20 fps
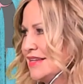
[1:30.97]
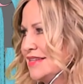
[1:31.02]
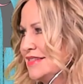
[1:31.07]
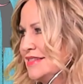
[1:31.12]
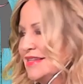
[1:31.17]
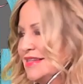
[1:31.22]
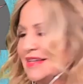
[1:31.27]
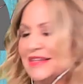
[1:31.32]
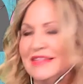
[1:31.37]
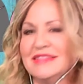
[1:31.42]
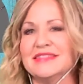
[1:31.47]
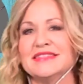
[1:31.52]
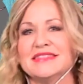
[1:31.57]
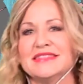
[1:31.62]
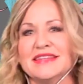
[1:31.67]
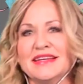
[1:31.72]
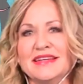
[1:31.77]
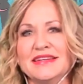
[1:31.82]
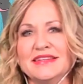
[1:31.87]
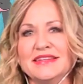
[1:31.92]
Yes,
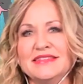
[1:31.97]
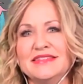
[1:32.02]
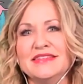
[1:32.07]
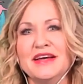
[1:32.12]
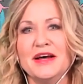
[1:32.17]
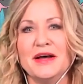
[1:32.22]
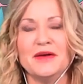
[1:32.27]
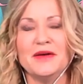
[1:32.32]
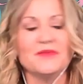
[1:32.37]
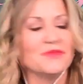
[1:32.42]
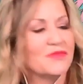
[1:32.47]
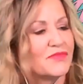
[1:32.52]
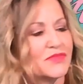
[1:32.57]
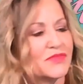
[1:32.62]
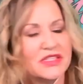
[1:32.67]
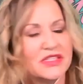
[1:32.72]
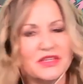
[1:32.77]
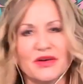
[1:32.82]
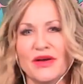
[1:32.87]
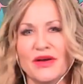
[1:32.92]
and
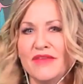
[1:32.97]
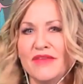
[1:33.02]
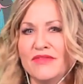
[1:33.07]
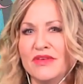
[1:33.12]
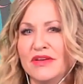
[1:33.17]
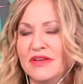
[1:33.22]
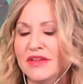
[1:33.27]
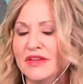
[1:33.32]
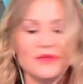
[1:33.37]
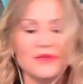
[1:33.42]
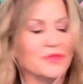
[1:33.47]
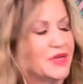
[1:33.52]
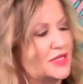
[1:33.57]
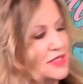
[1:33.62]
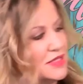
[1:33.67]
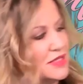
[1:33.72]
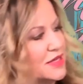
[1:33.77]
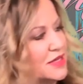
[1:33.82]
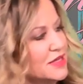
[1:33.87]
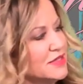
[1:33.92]
so I have an
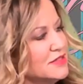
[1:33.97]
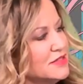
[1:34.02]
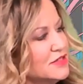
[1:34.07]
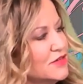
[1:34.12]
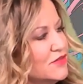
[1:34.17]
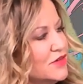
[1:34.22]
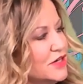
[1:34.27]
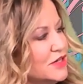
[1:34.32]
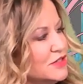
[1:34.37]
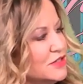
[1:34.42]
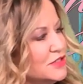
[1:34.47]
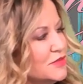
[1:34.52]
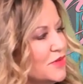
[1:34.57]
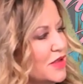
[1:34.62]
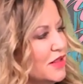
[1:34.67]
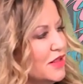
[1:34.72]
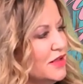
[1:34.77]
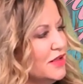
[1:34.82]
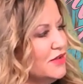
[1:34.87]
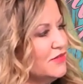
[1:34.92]
amazing guest over here to my left.